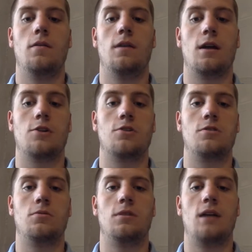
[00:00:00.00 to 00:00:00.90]
The
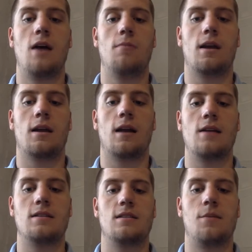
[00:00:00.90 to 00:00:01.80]
countries who did not
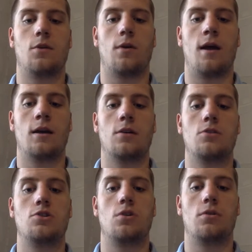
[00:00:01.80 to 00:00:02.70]
recognize as democratic
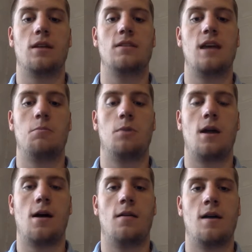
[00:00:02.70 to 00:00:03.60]
showed that 10 were
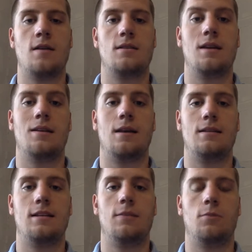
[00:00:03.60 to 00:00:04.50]
allies and
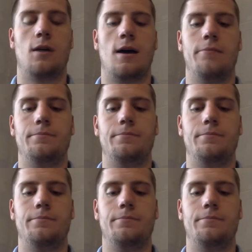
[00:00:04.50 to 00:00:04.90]
19 were not.